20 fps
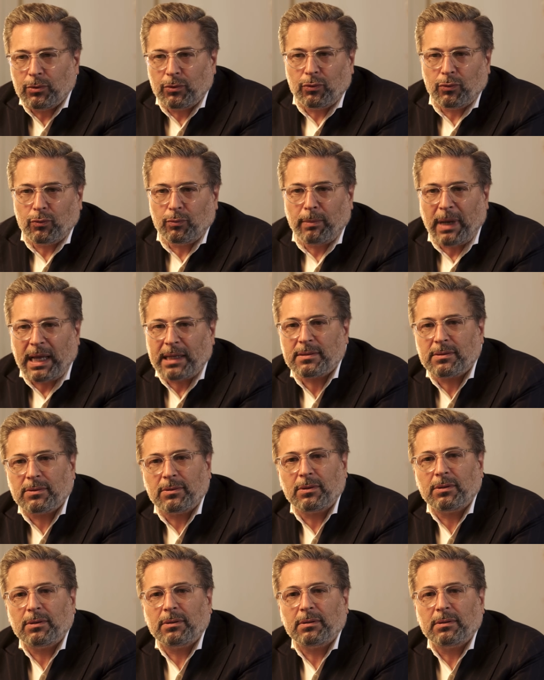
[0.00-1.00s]
to
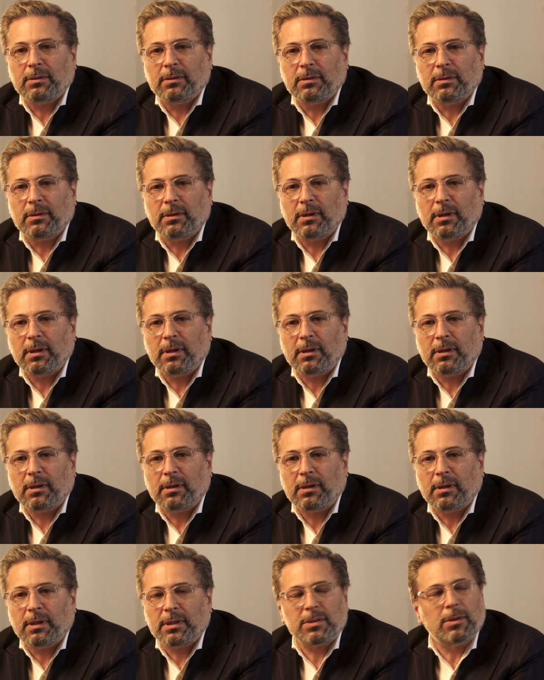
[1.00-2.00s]
master
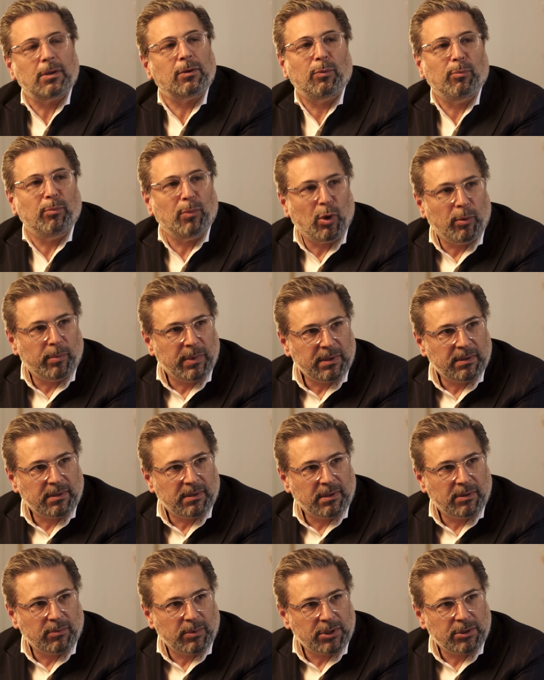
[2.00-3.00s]
a certain moment
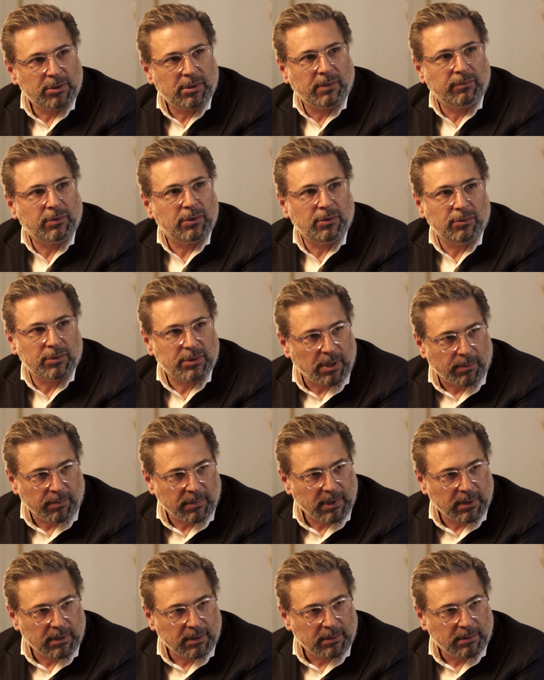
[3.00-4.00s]
in which you have to do
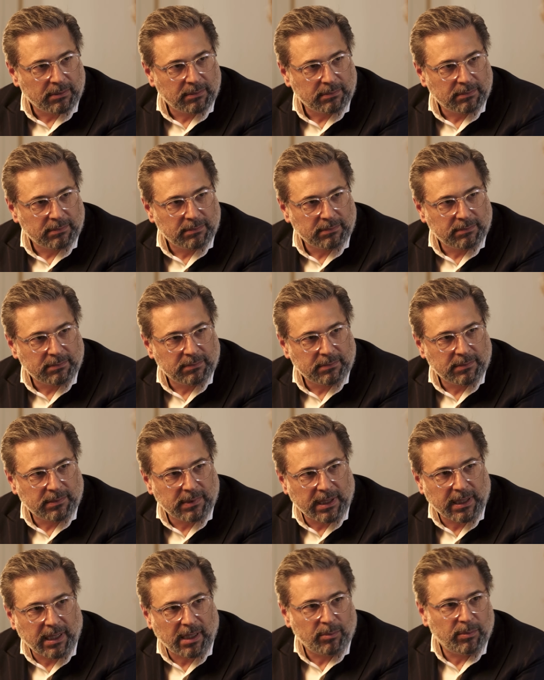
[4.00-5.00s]
something.
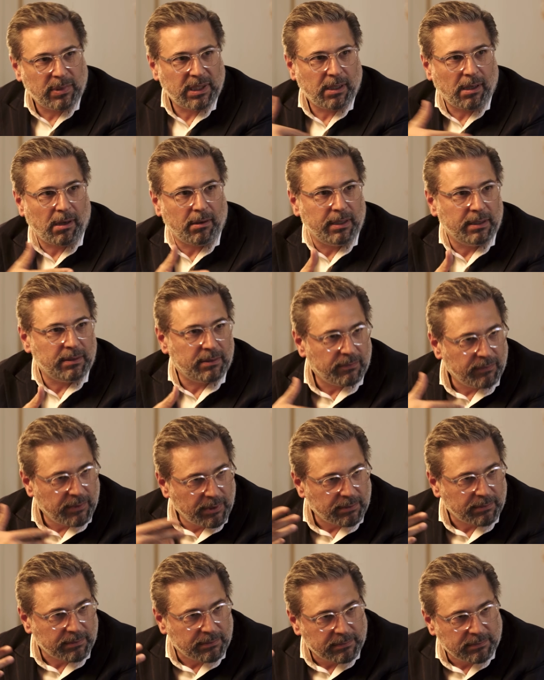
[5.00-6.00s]
It can be our
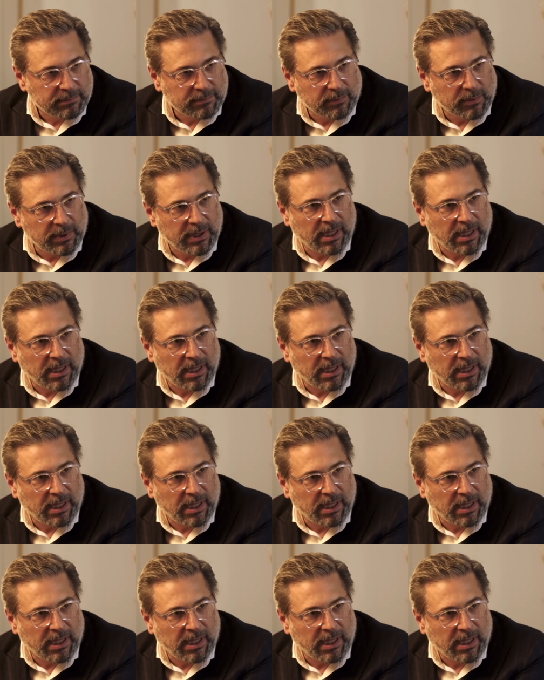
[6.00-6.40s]
interview, We